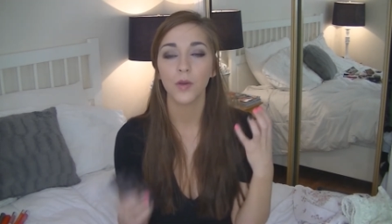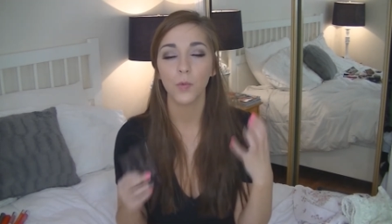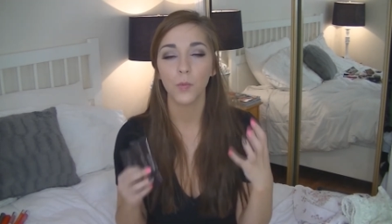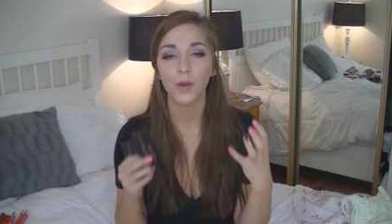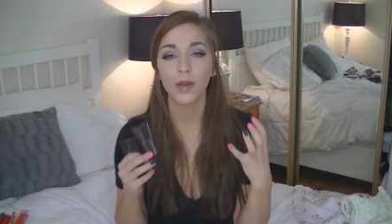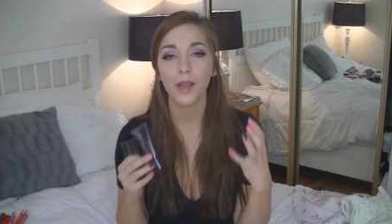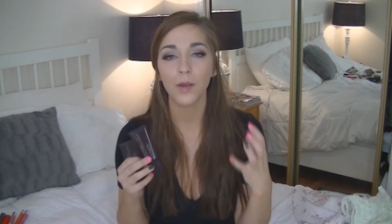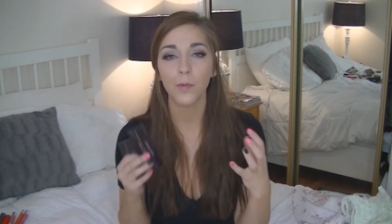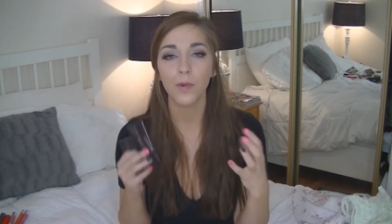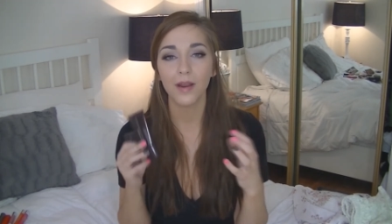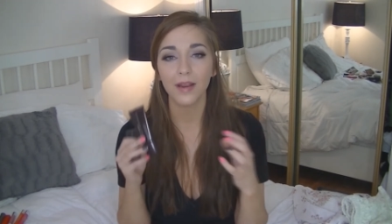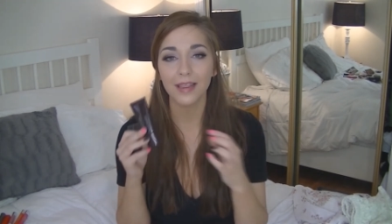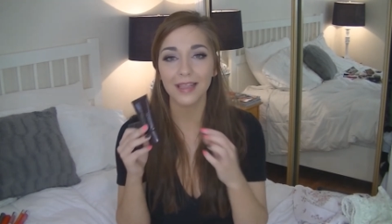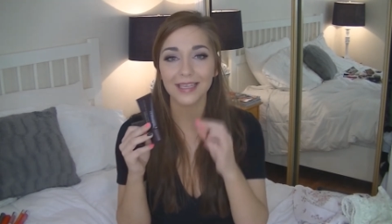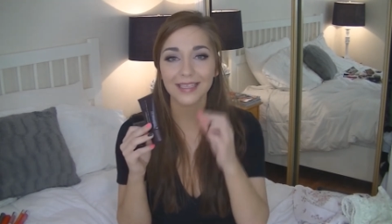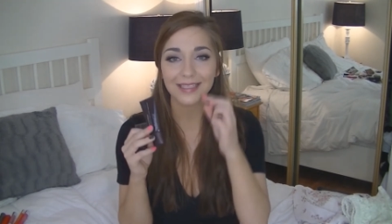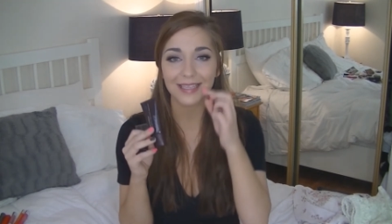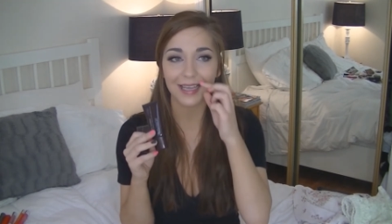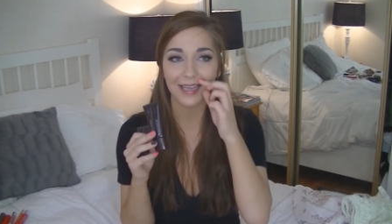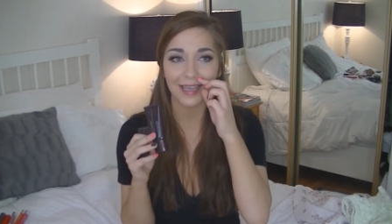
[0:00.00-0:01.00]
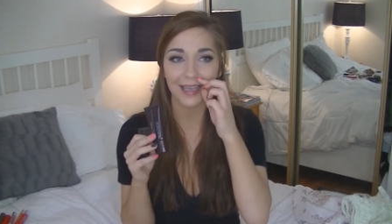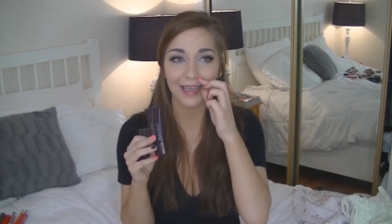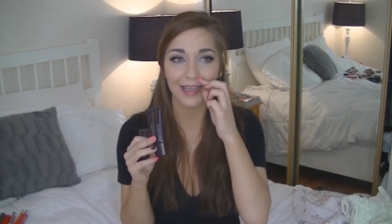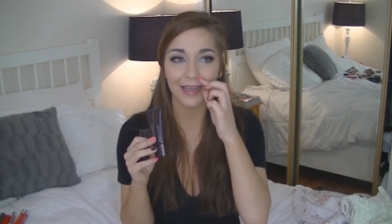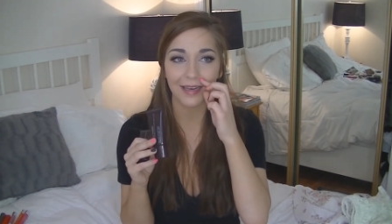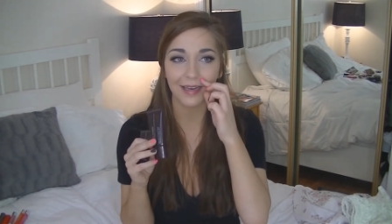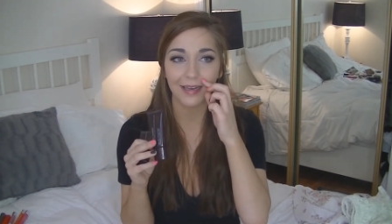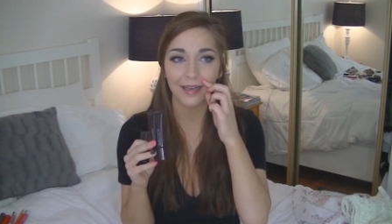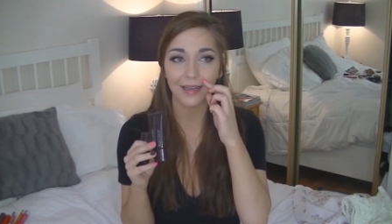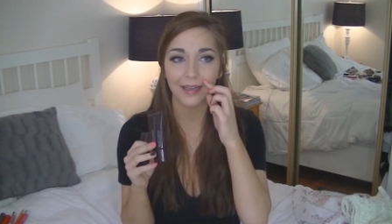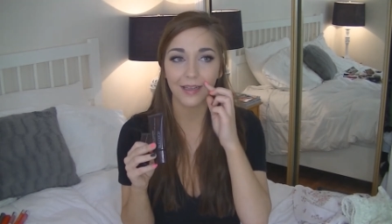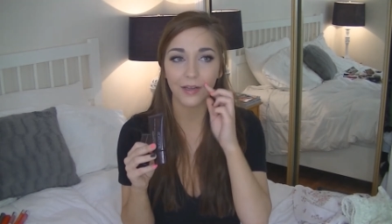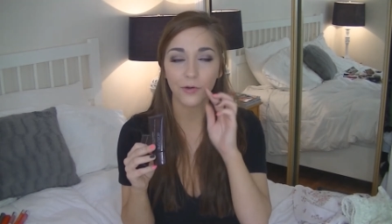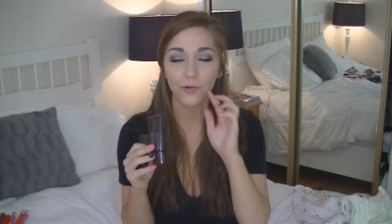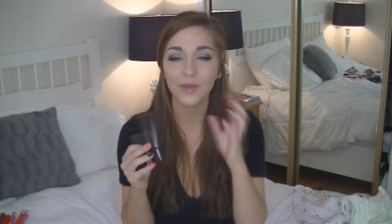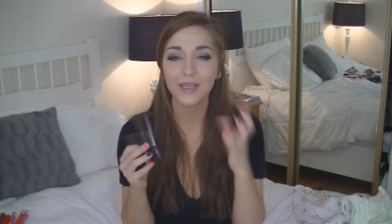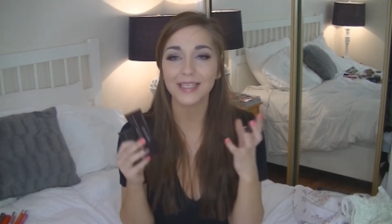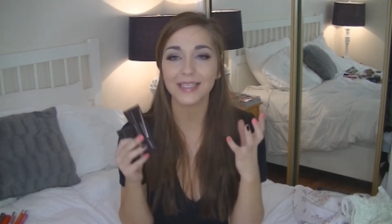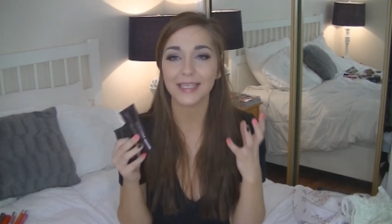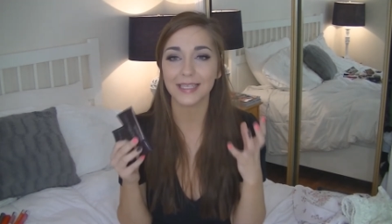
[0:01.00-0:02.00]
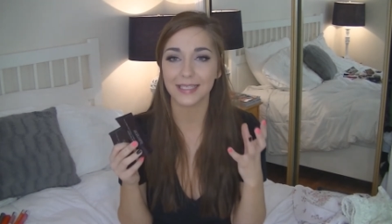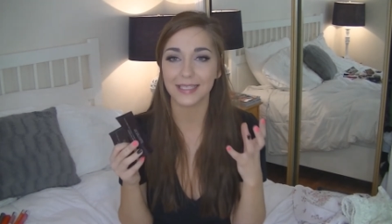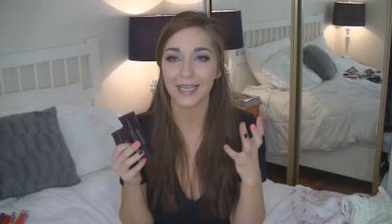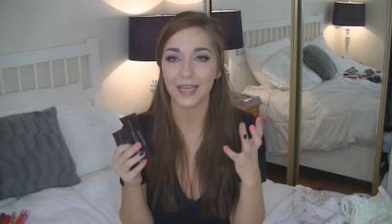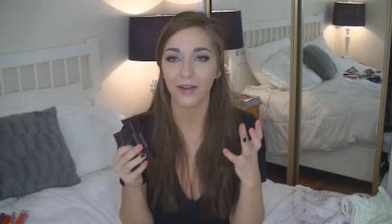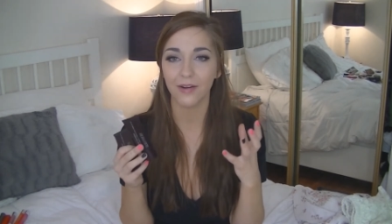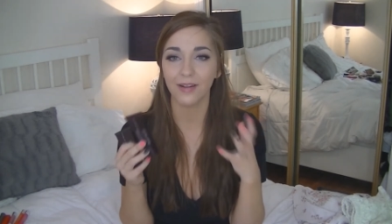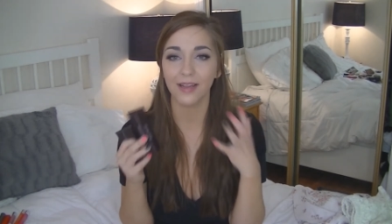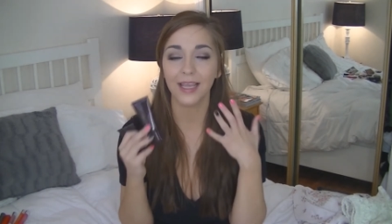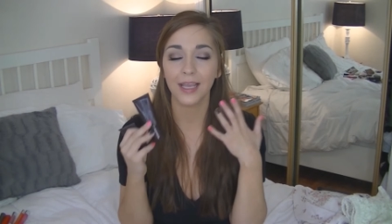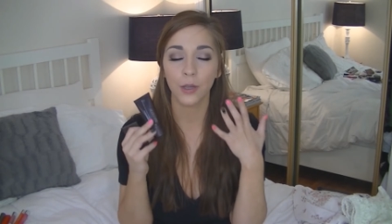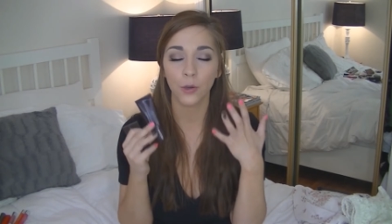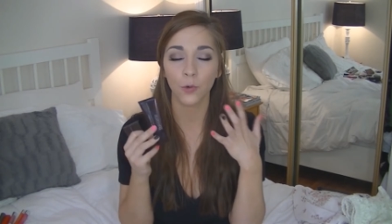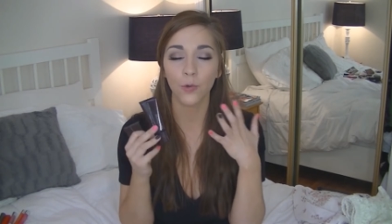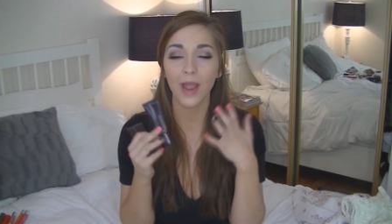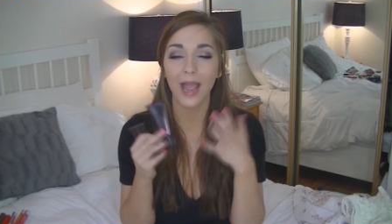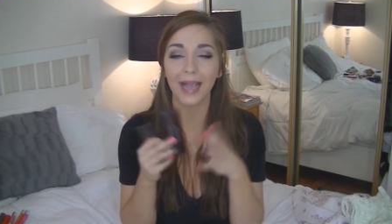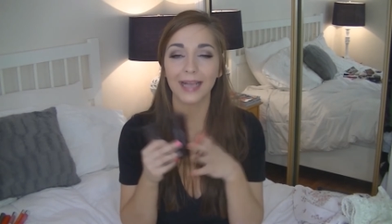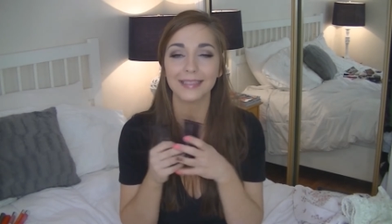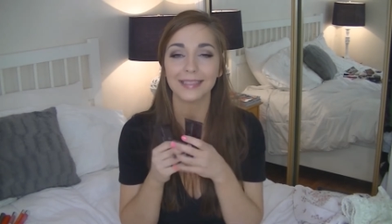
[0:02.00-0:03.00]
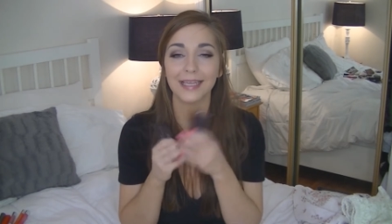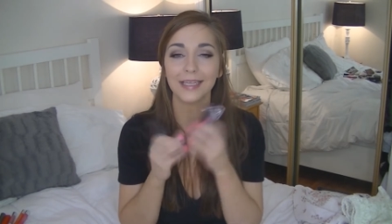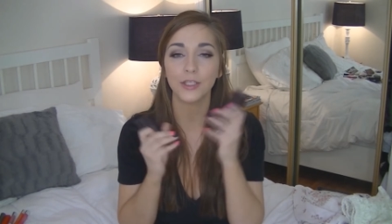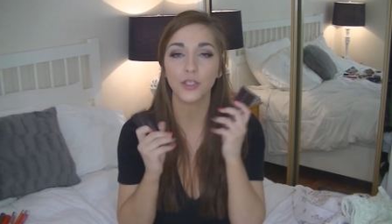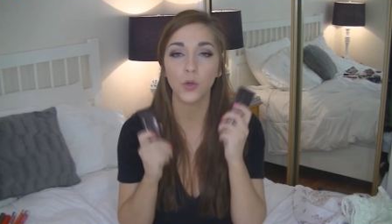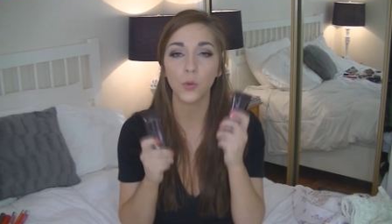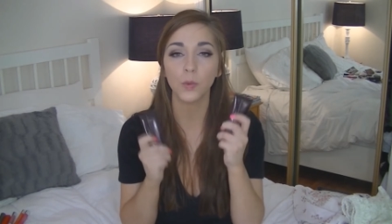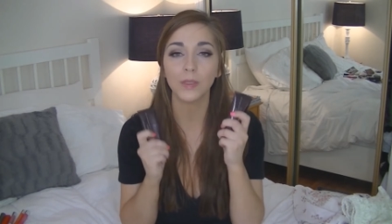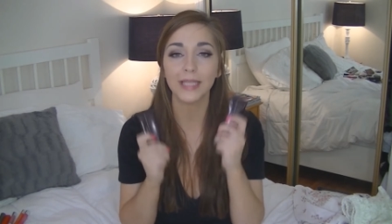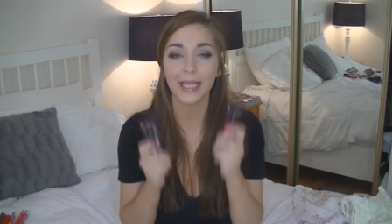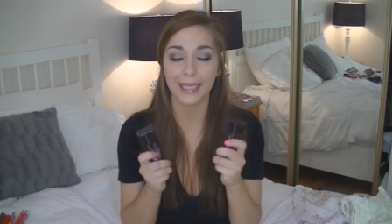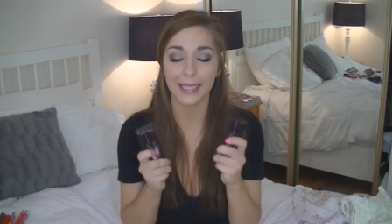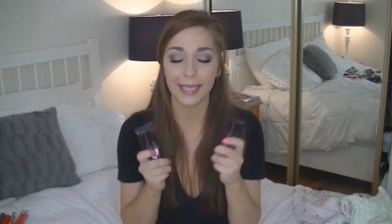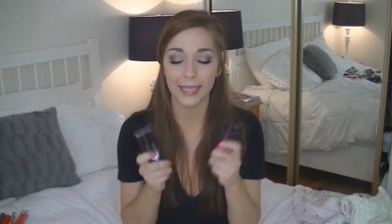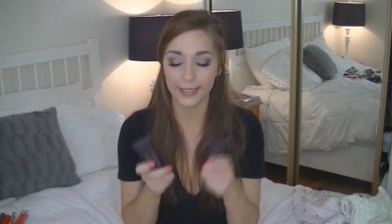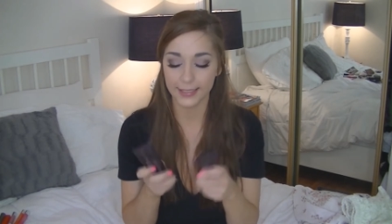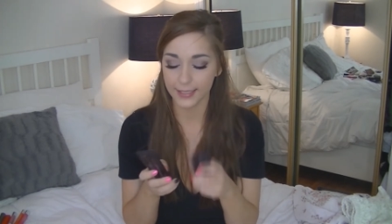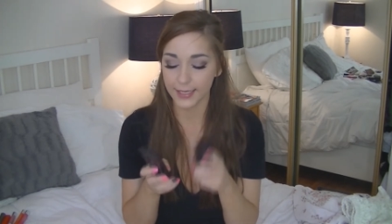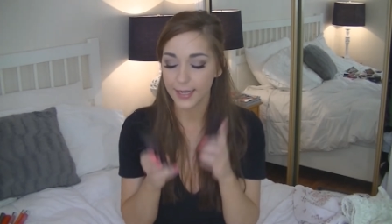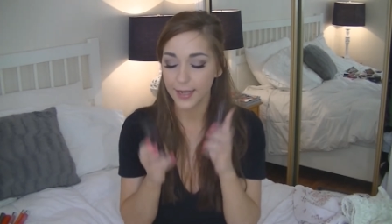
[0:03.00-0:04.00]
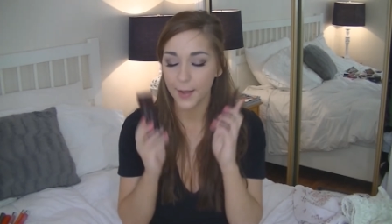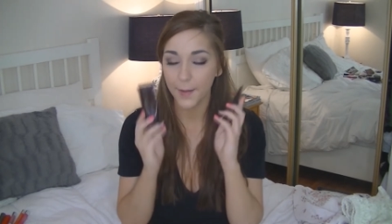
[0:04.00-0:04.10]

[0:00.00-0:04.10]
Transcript: when I wear this, it creases there, cracks. I don't like it.